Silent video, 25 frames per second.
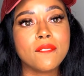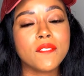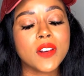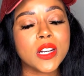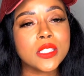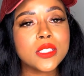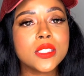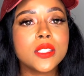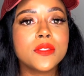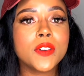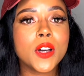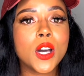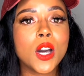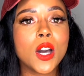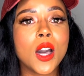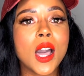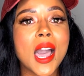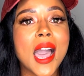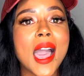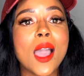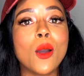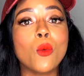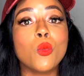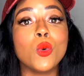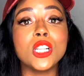First of all,
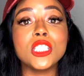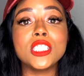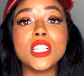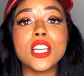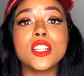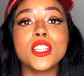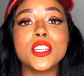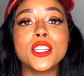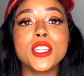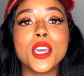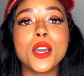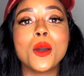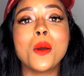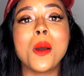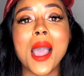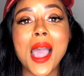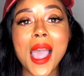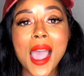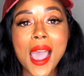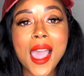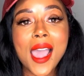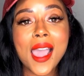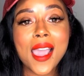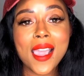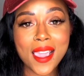I want y'all to know
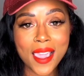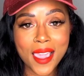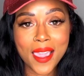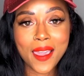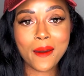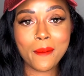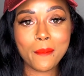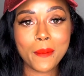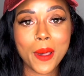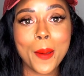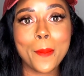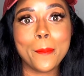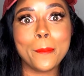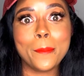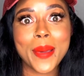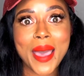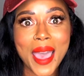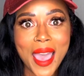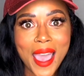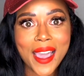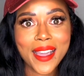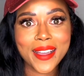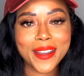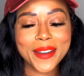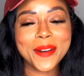I am
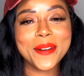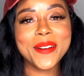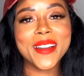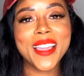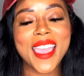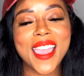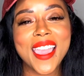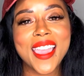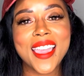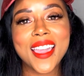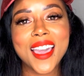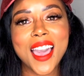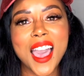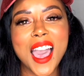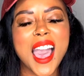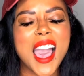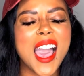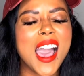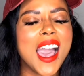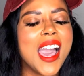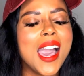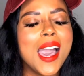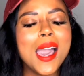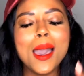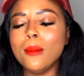back, okay?
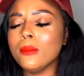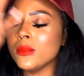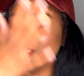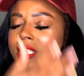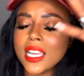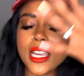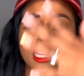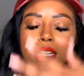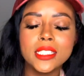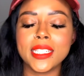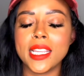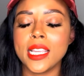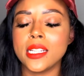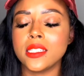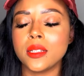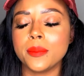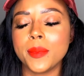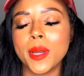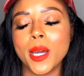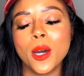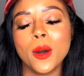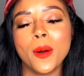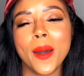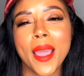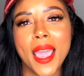I'm trying to change up
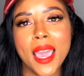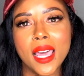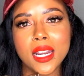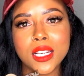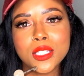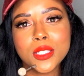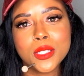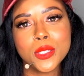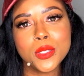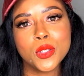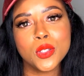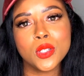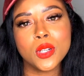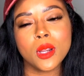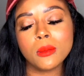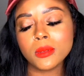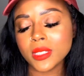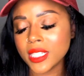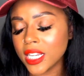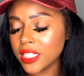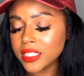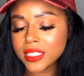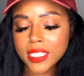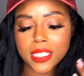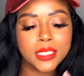my whole attitude. I'm
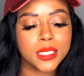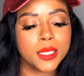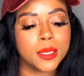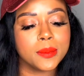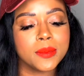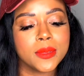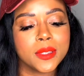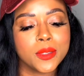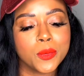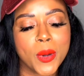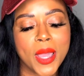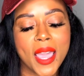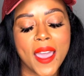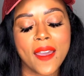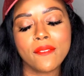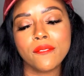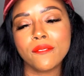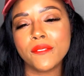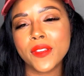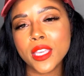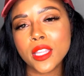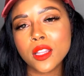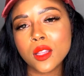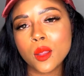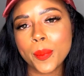trying to change up the way I
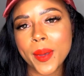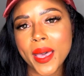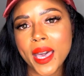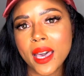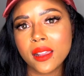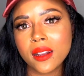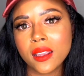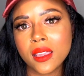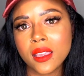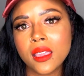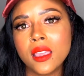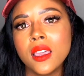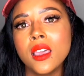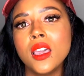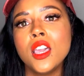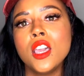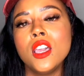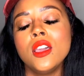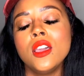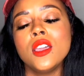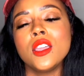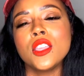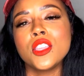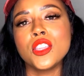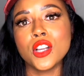feel about it.
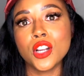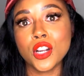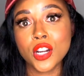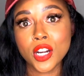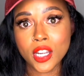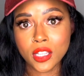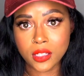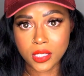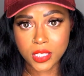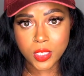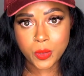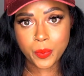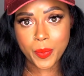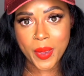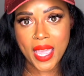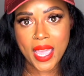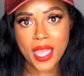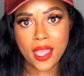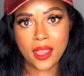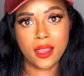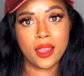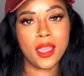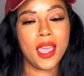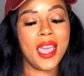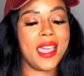Your girl is
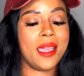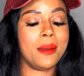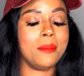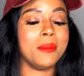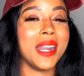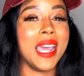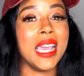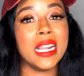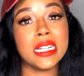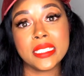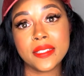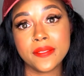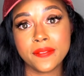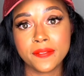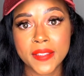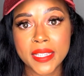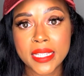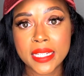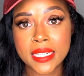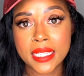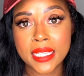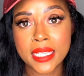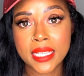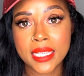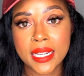back. I am not
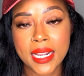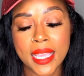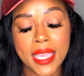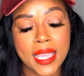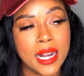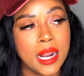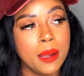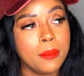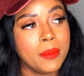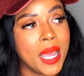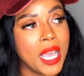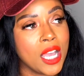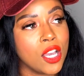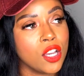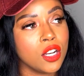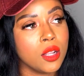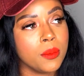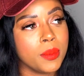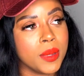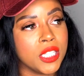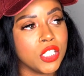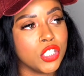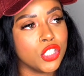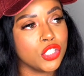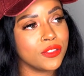defeated, and I'm not going to
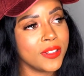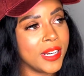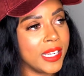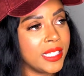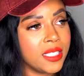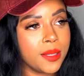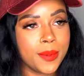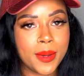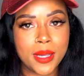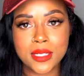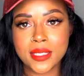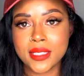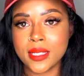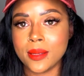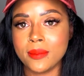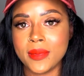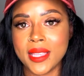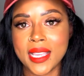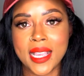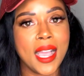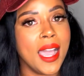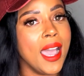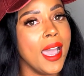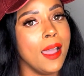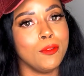be stressed about
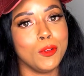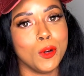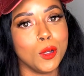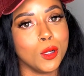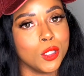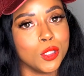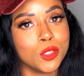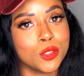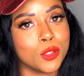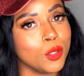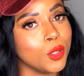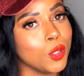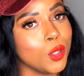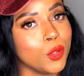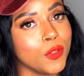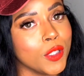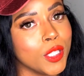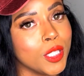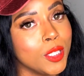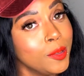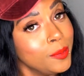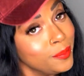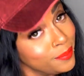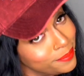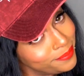something I have no control
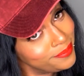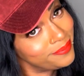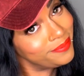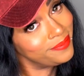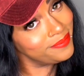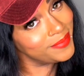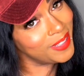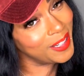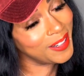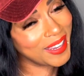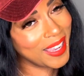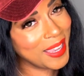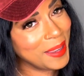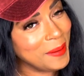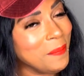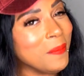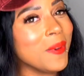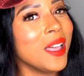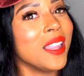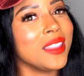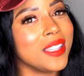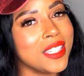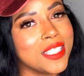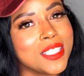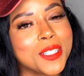over. Okay,
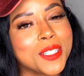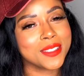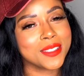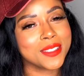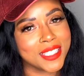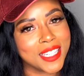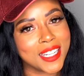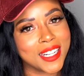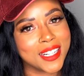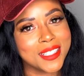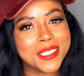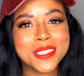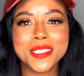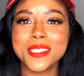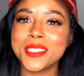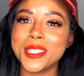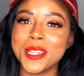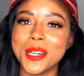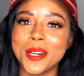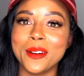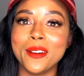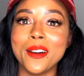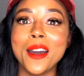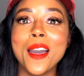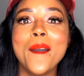let's there.
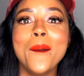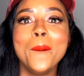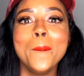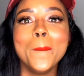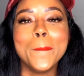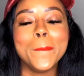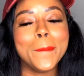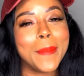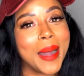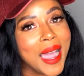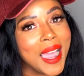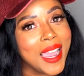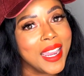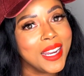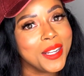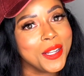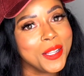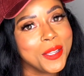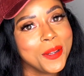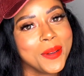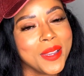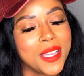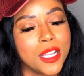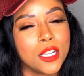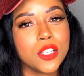So my
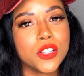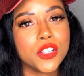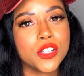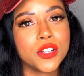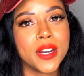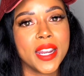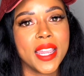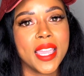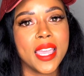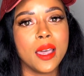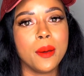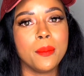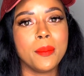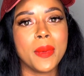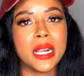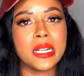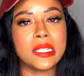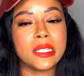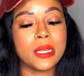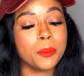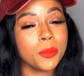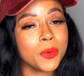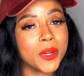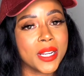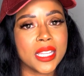new Instagram, my
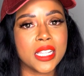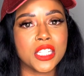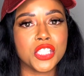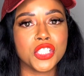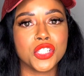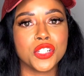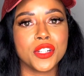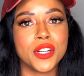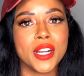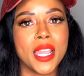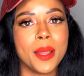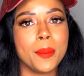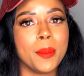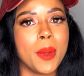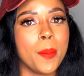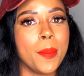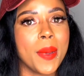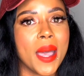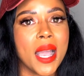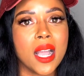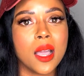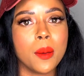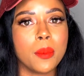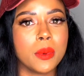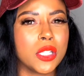temporary Instagram, my
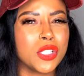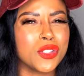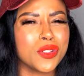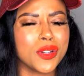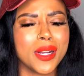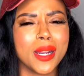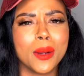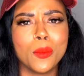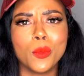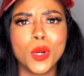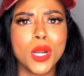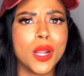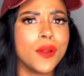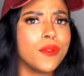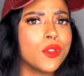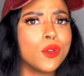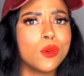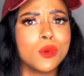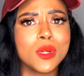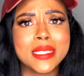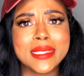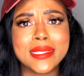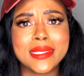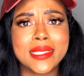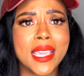backup Instagram, whatever you
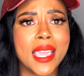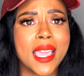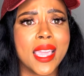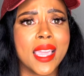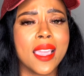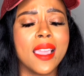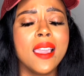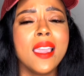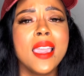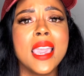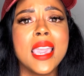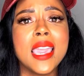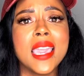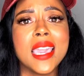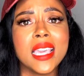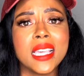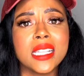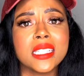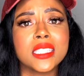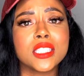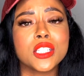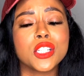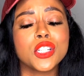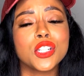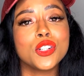want to say,
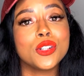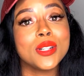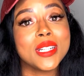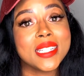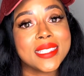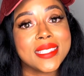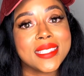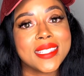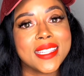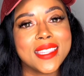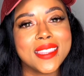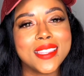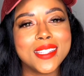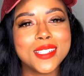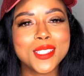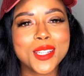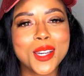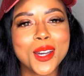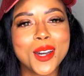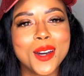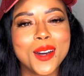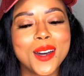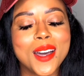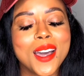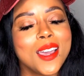it's
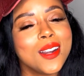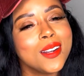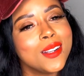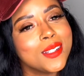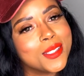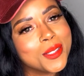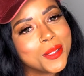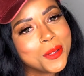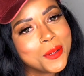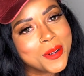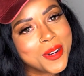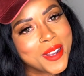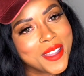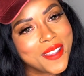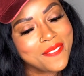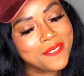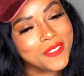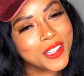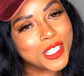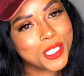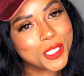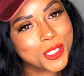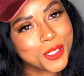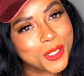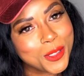ChrissyTheDoll underscore
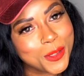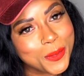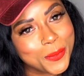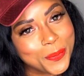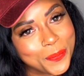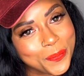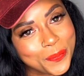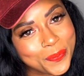official.